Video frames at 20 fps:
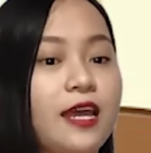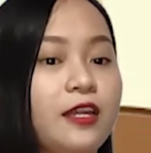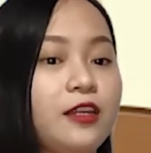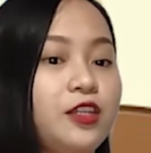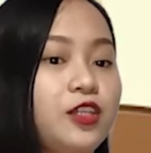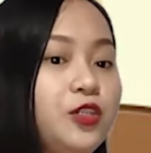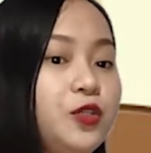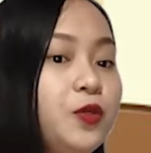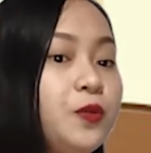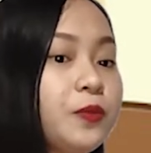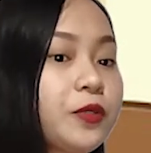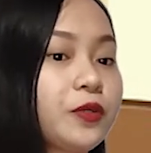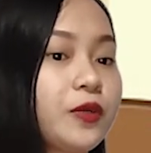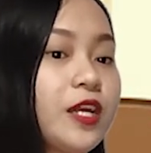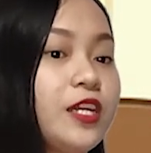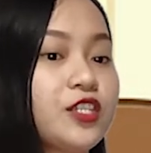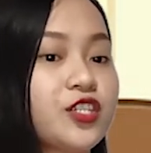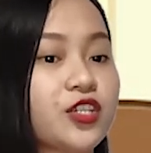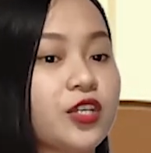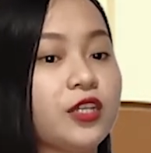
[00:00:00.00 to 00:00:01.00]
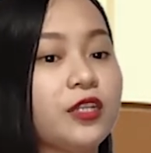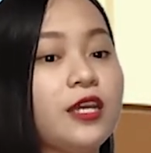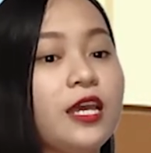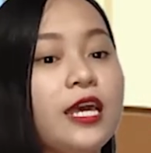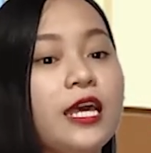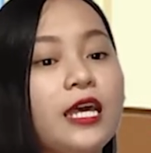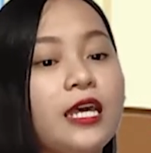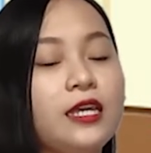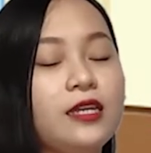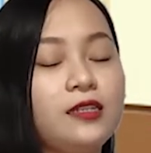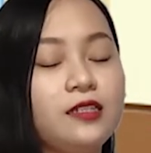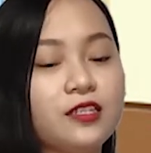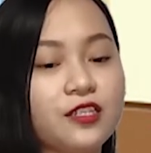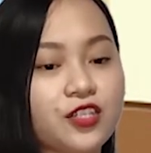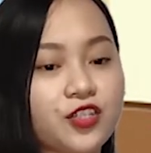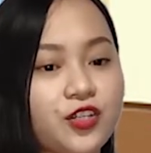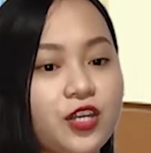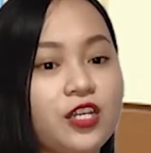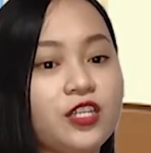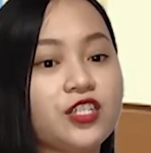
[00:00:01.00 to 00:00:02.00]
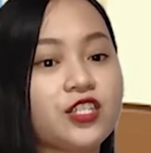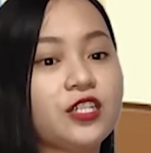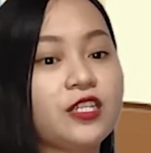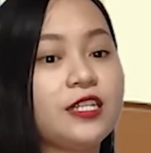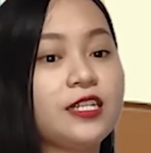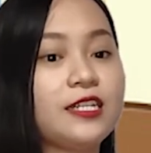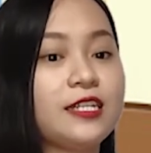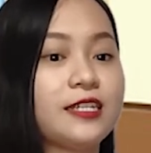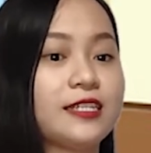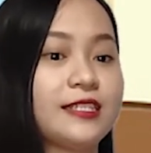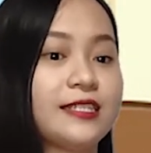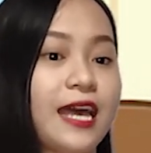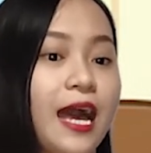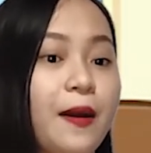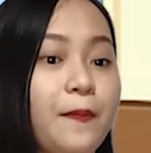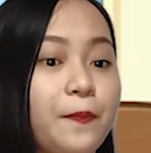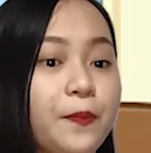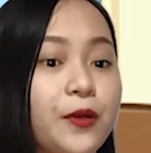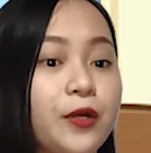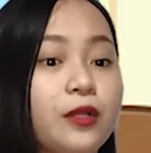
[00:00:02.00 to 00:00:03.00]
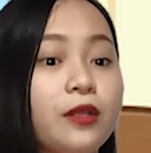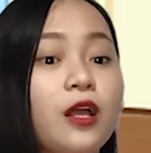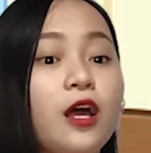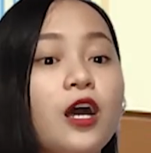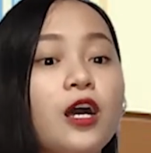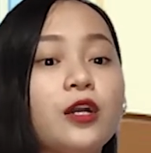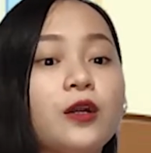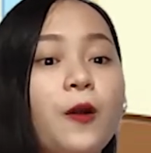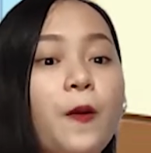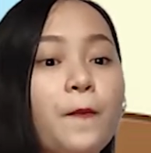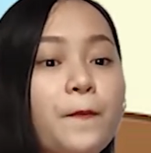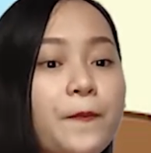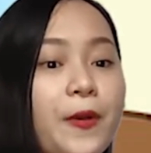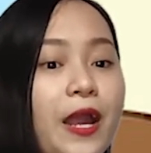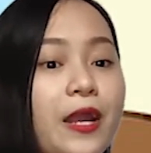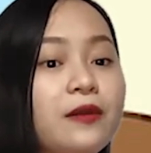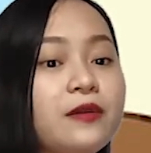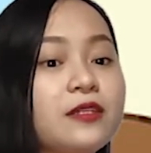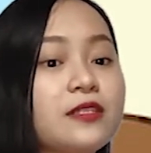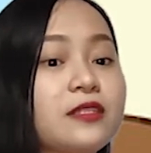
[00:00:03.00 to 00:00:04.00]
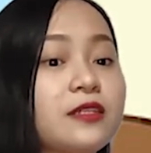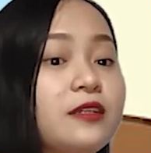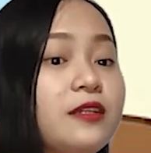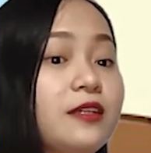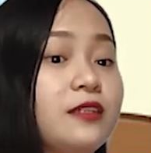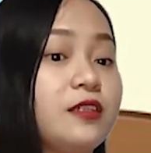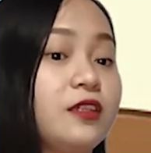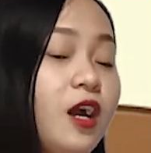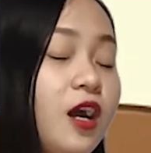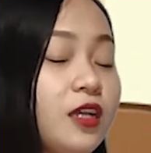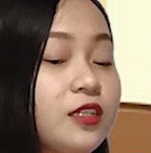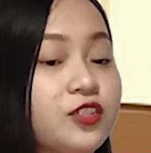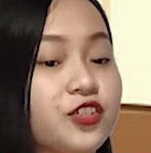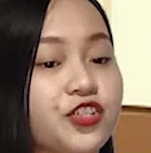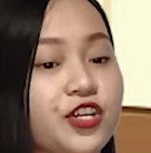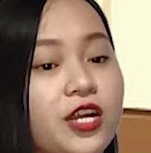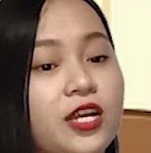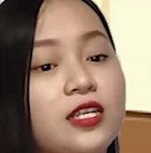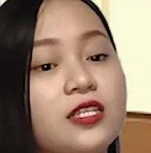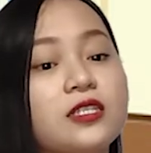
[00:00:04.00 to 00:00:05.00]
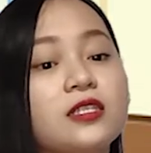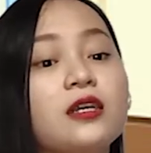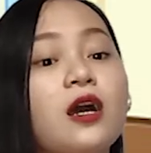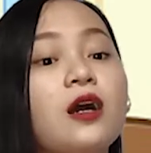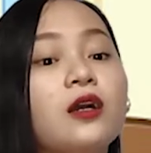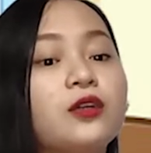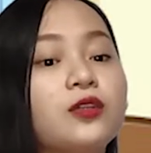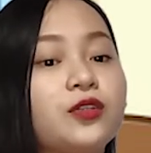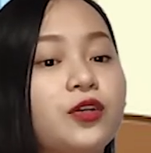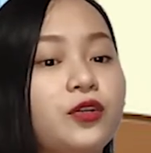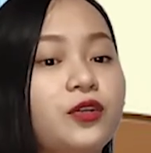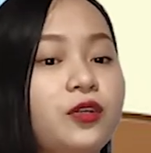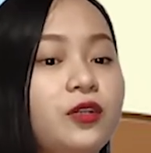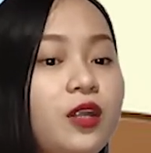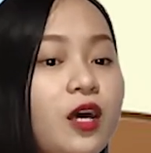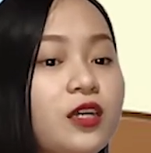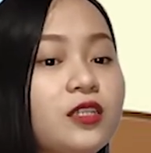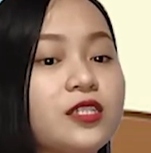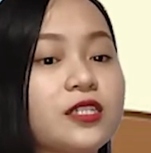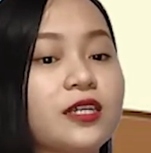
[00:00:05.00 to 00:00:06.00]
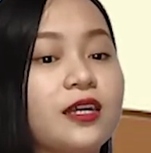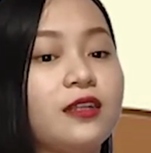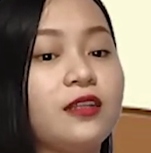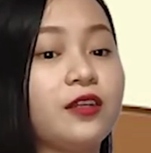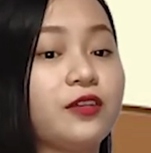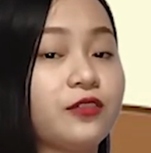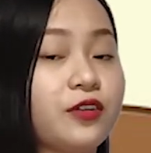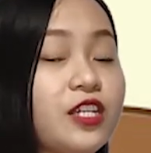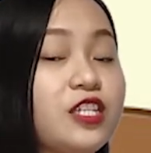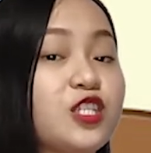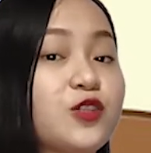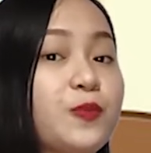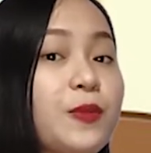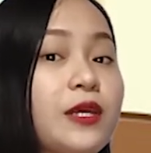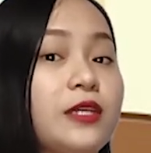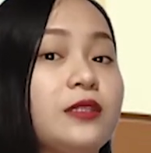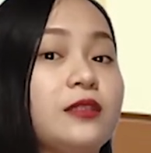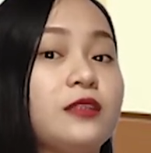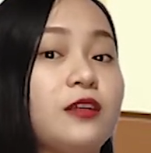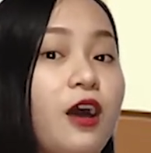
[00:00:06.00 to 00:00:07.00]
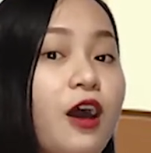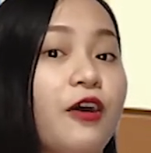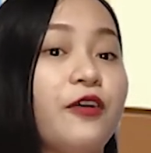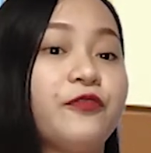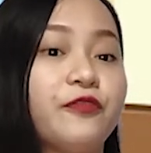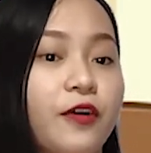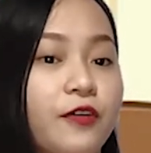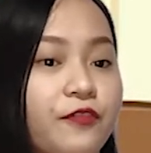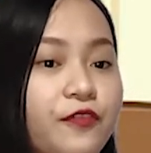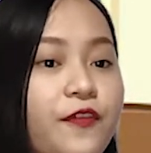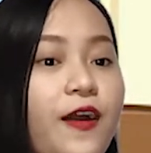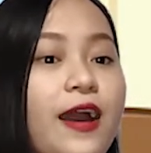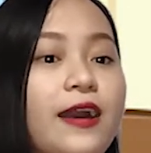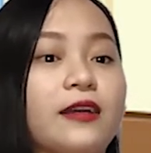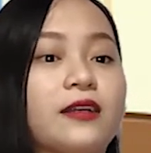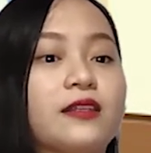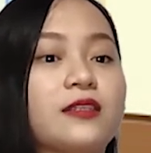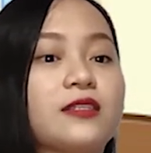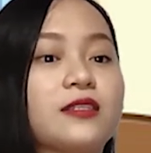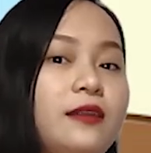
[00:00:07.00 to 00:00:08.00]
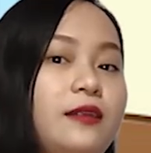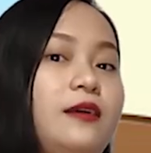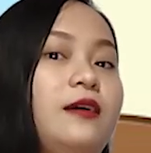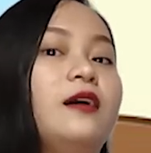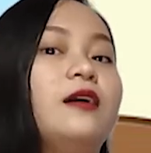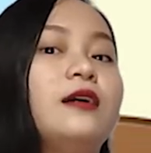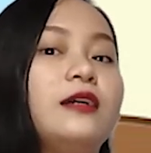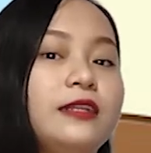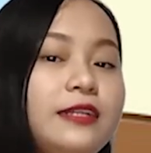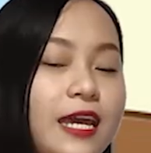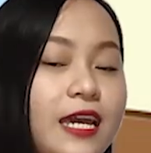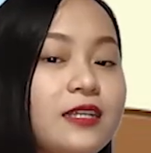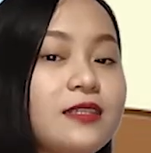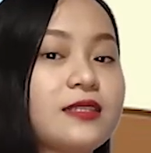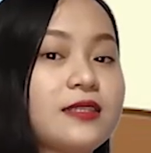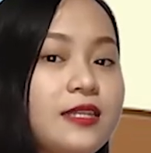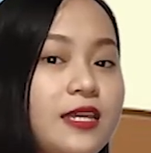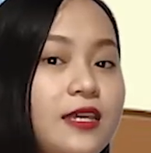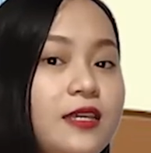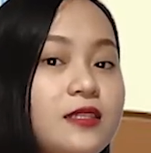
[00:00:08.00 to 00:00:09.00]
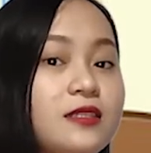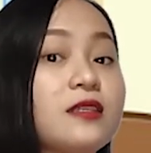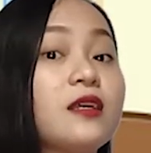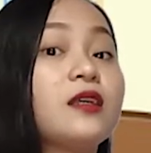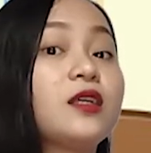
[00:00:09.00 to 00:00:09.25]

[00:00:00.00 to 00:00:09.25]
and enumeration, illustration and example, comparison and contrast, chronological arrangement of facts. Next is